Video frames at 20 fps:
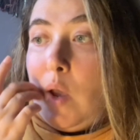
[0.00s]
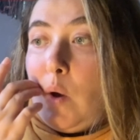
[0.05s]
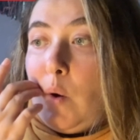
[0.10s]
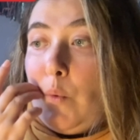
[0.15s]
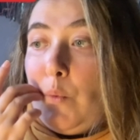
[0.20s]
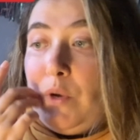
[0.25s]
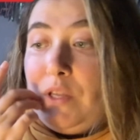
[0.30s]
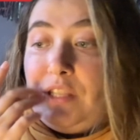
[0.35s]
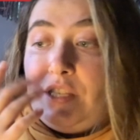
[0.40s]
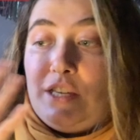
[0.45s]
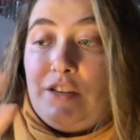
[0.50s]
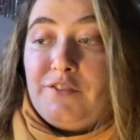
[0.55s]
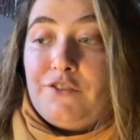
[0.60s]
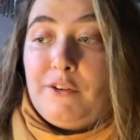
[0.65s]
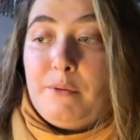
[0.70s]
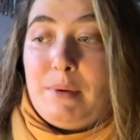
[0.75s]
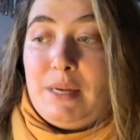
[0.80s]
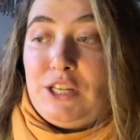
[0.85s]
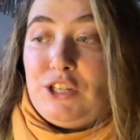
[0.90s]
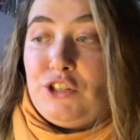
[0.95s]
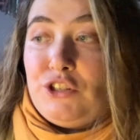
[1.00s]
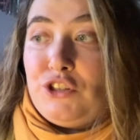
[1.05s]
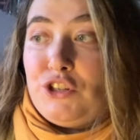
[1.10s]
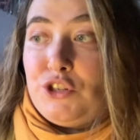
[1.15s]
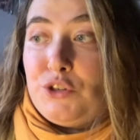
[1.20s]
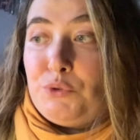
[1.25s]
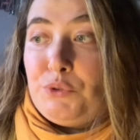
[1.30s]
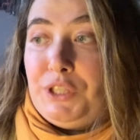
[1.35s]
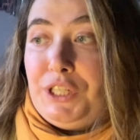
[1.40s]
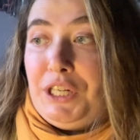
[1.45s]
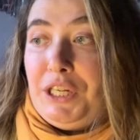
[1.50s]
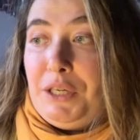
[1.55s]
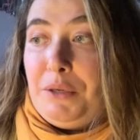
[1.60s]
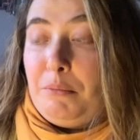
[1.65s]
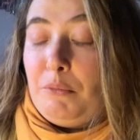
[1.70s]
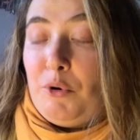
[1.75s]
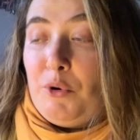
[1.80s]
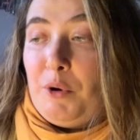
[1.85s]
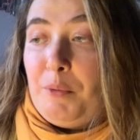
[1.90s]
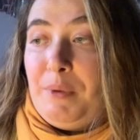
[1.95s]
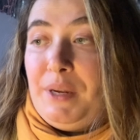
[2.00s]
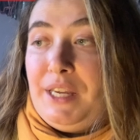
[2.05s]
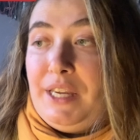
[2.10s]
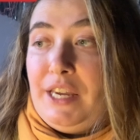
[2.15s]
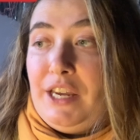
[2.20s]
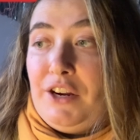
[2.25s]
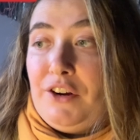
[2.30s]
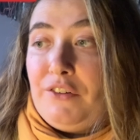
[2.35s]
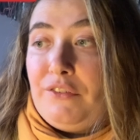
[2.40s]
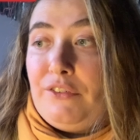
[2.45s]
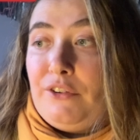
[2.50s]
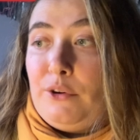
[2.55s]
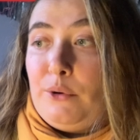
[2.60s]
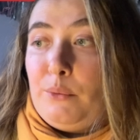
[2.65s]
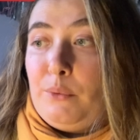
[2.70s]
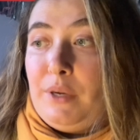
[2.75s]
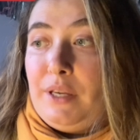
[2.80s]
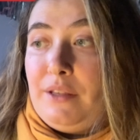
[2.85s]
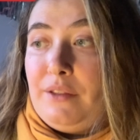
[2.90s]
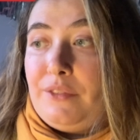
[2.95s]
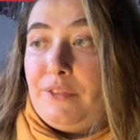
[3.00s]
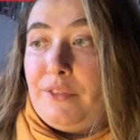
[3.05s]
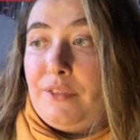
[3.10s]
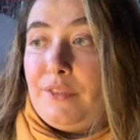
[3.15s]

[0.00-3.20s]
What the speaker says: with the information stream, or be careful with